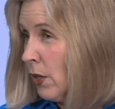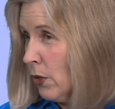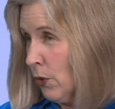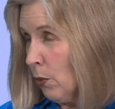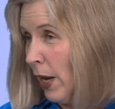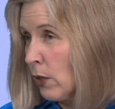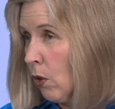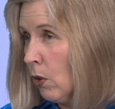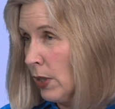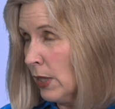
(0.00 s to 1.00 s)
your right
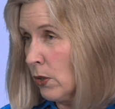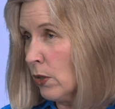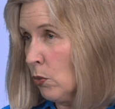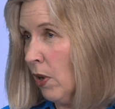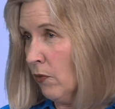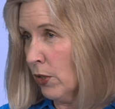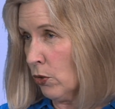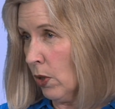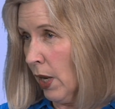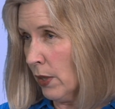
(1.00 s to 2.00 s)
colon isn't as well
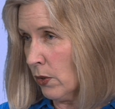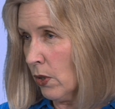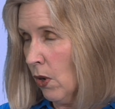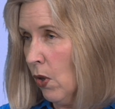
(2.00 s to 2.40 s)
visualized.